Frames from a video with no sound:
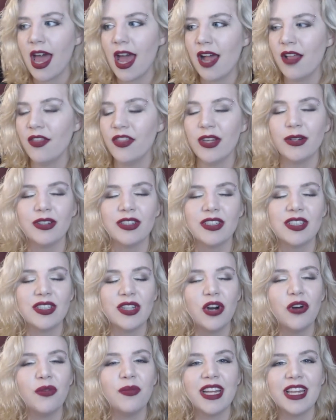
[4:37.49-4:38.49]
And there were
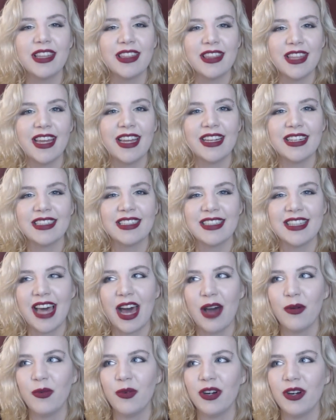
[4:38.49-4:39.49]
so many things
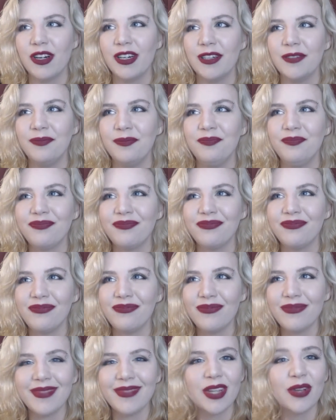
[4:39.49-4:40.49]
that were
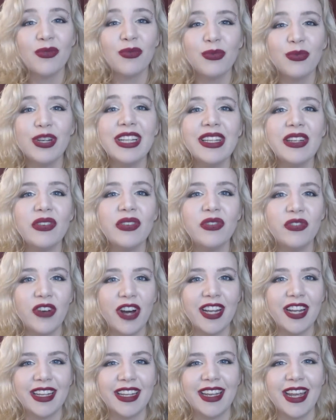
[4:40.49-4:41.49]
really
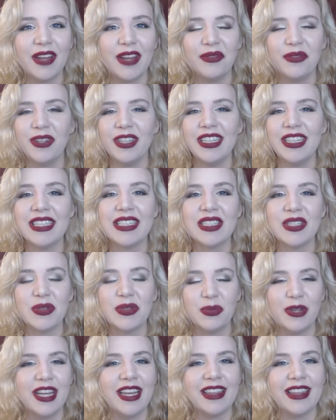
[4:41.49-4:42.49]
funny and really
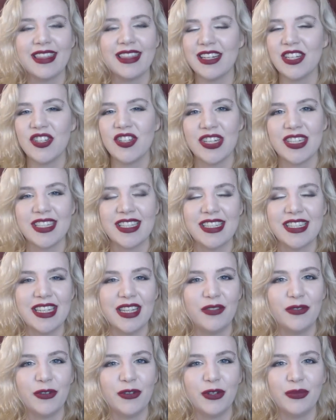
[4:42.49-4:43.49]
sweet that Justin
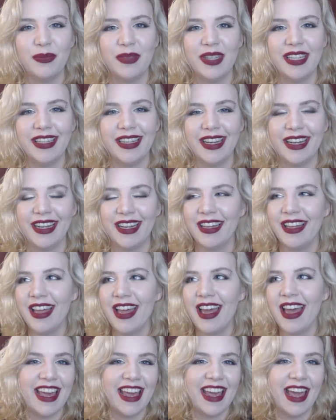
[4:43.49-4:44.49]
did for Amelia.
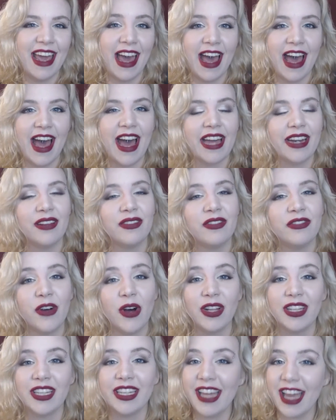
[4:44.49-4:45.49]
They had a
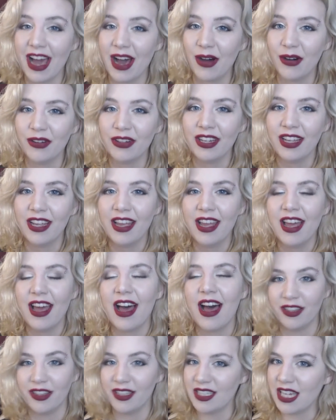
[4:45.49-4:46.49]
falling out.
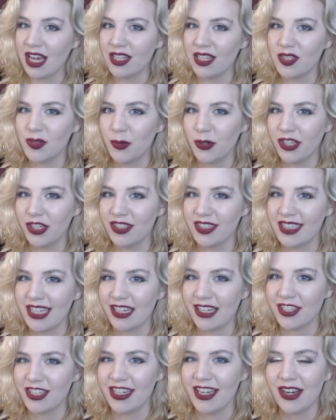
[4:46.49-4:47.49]
We're in the non-spoiler
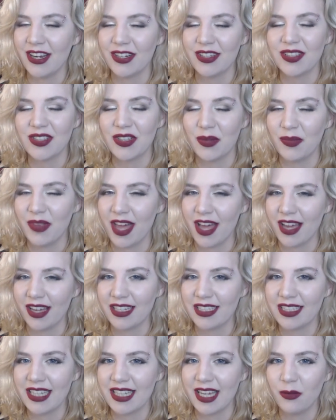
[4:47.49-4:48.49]
section here, so I'm not
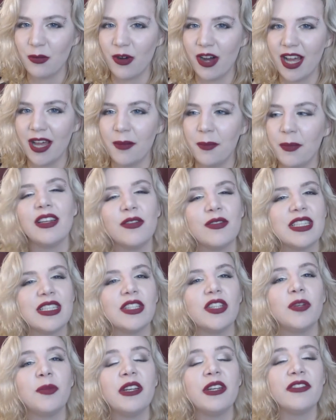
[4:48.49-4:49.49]
going to say what. There was
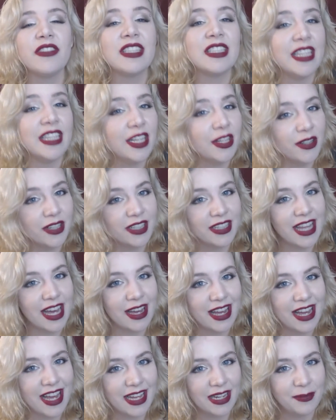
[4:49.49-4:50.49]
a little bit of a secret
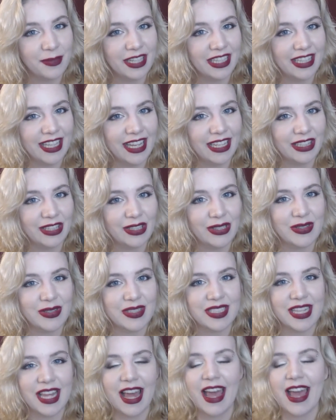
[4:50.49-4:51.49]
that had been let
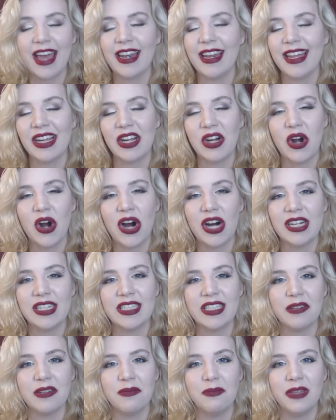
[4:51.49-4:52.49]
loose, and it
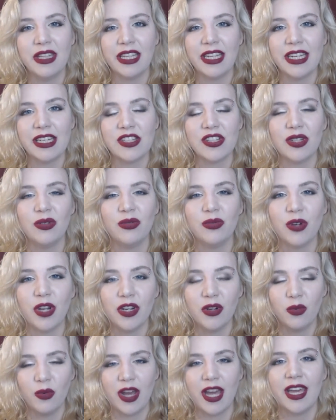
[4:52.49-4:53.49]
caused Amelia to
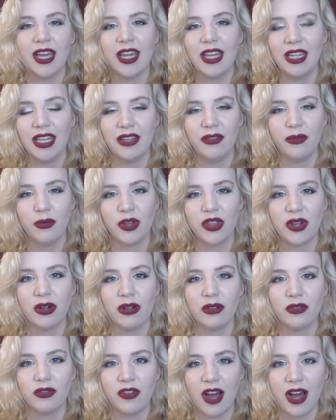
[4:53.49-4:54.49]
run away and live with
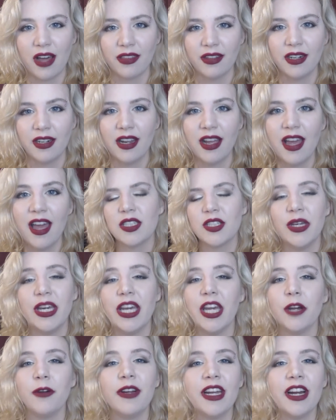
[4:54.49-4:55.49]
her father. So
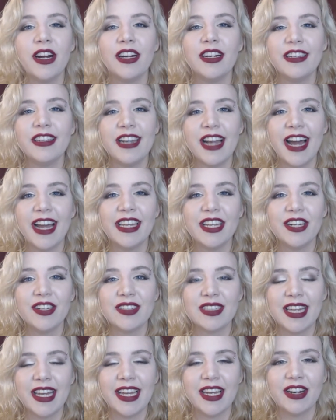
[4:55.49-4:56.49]
here we are nine
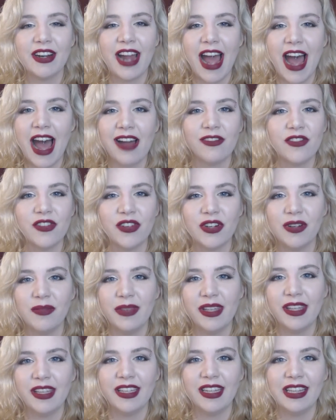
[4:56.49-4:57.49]
years later after
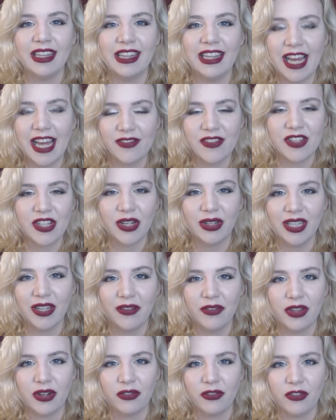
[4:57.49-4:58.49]
Amelia left to go
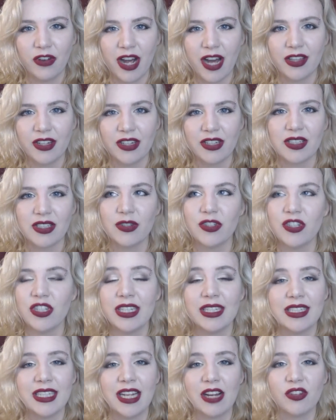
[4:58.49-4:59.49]
live with her father. So
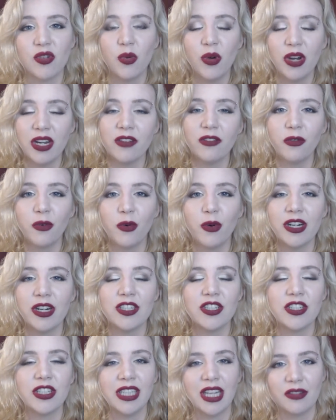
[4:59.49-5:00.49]
she is now
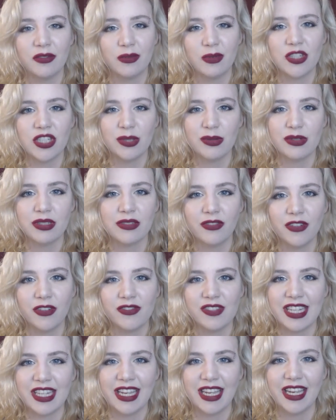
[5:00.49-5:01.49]
24. She left when she was
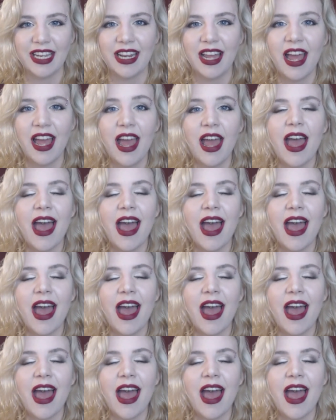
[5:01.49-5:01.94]
15